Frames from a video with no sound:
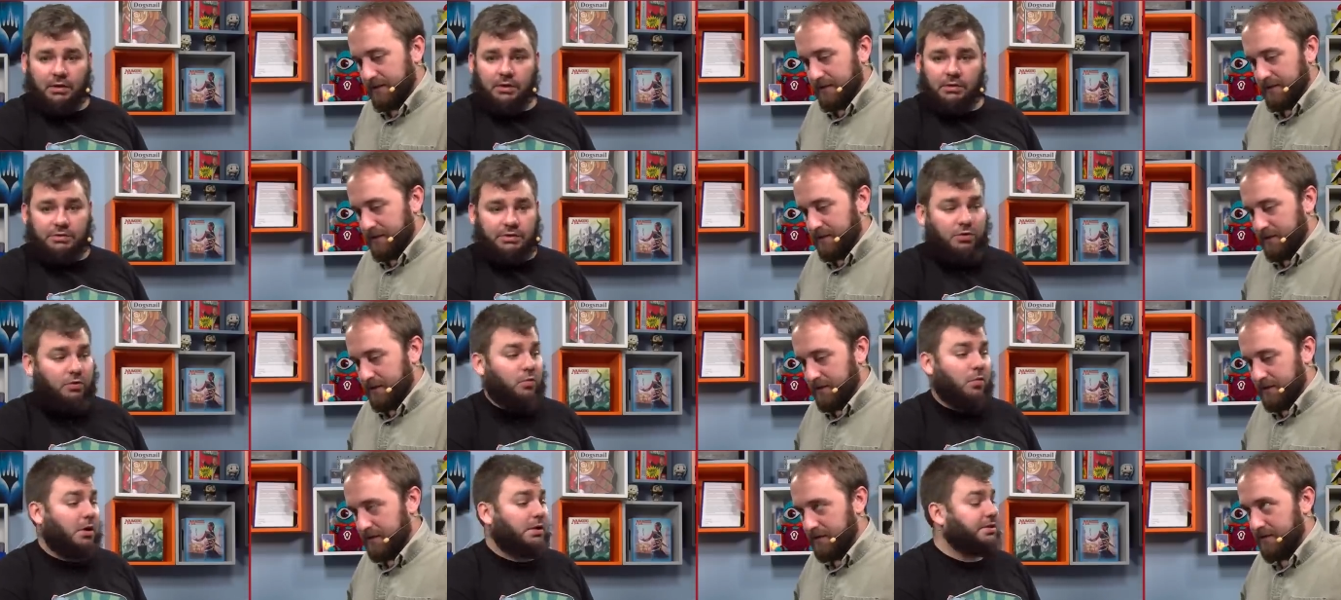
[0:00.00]
Speaker 1: Do
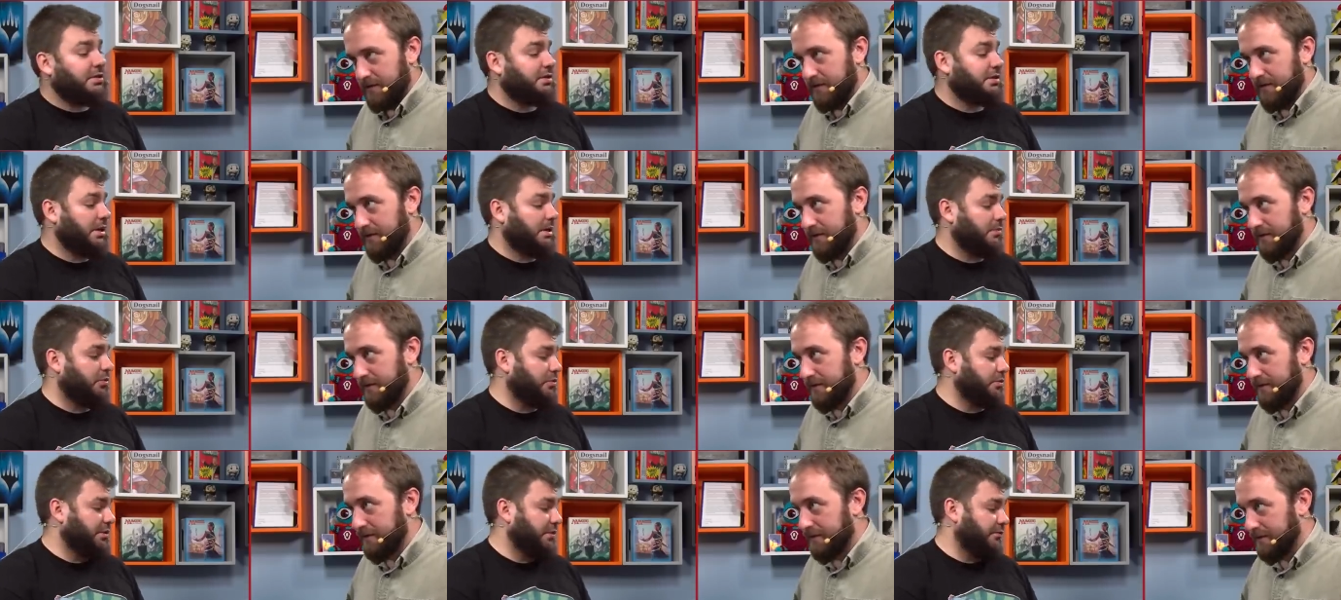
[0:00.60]
you want to
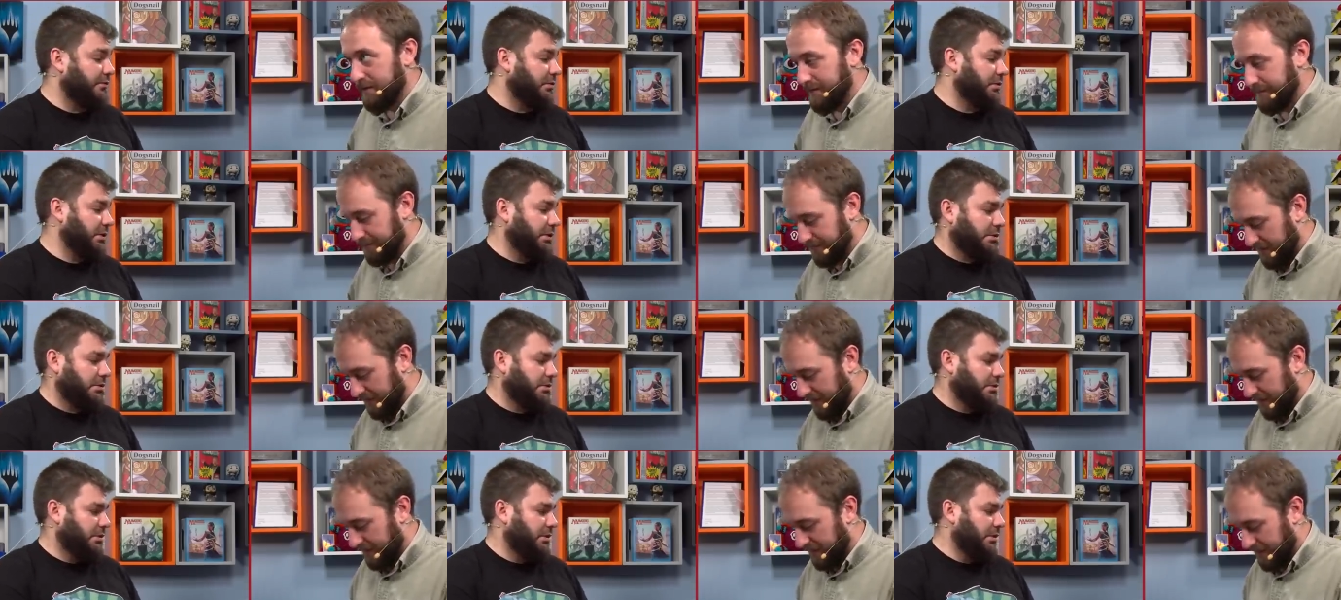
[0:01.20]
sideboard
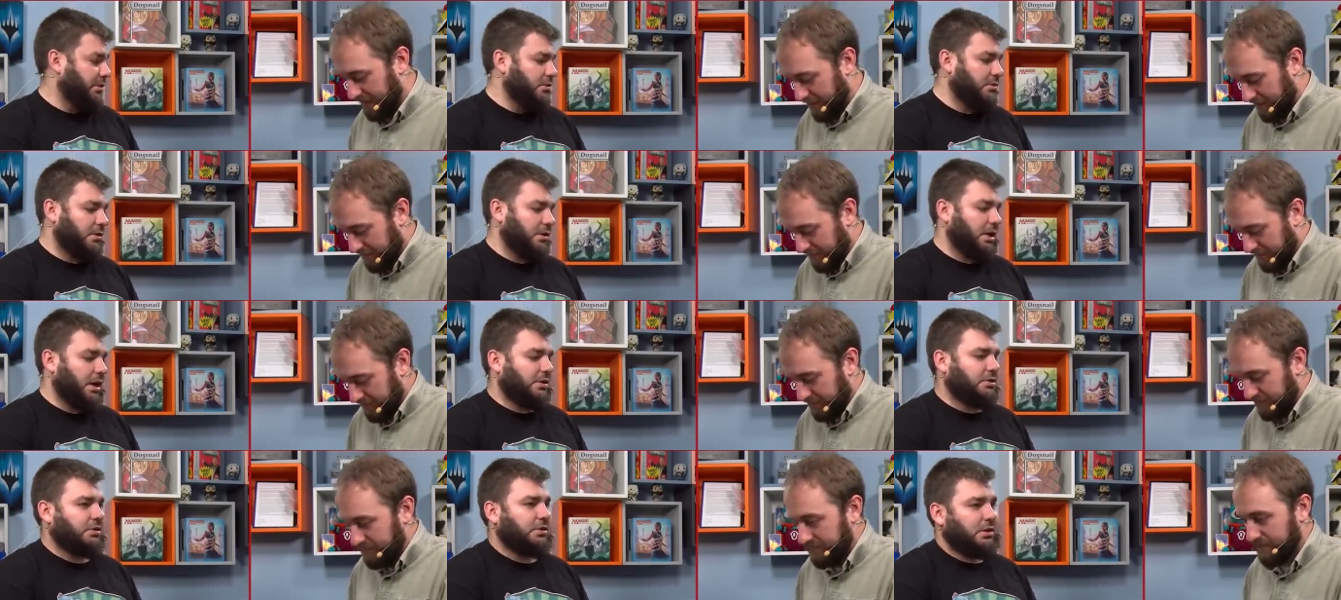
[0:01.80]
differently so you can
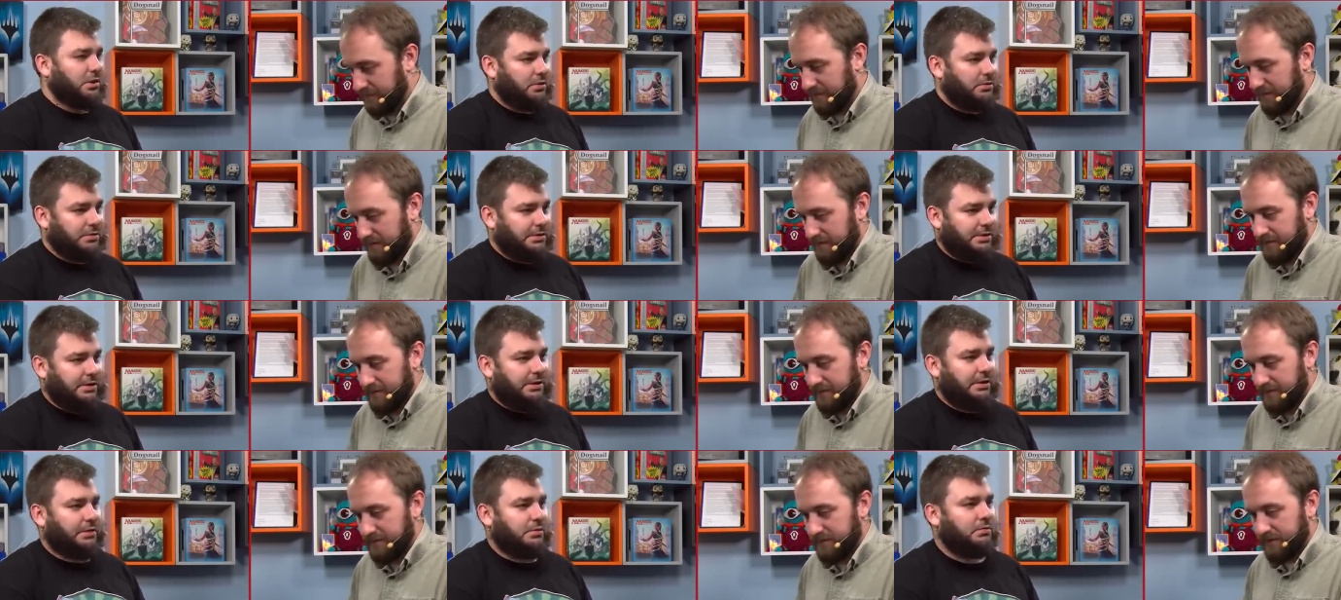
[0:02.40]
actually kill
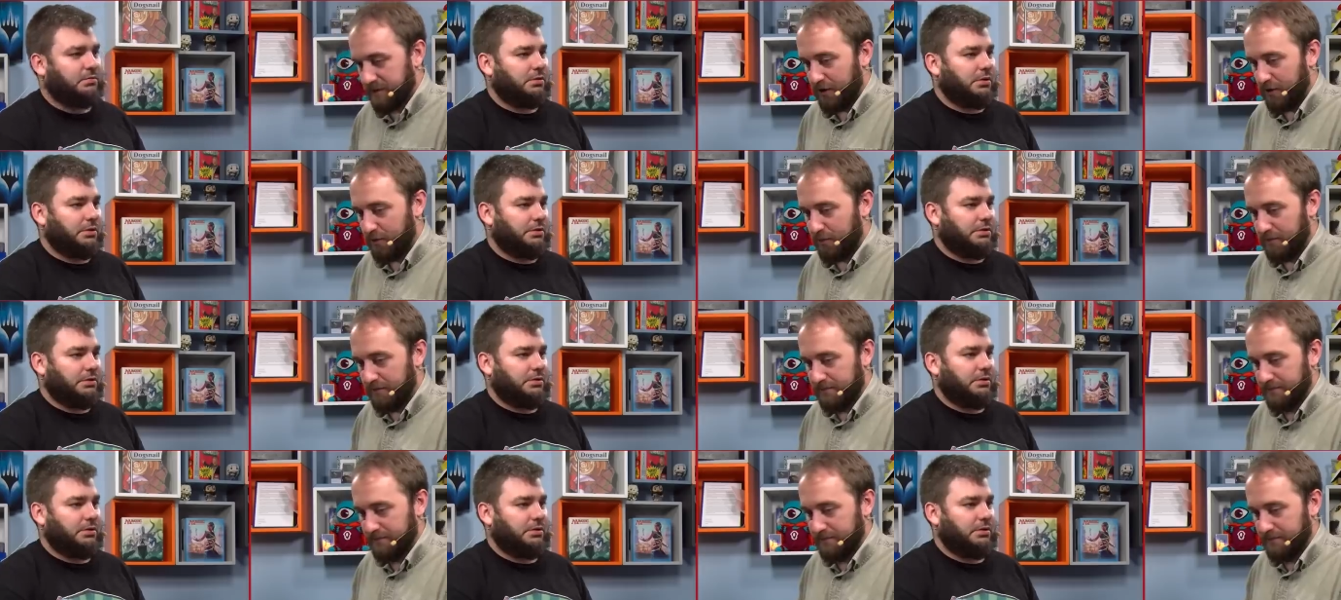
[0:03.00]
Sai? Nope.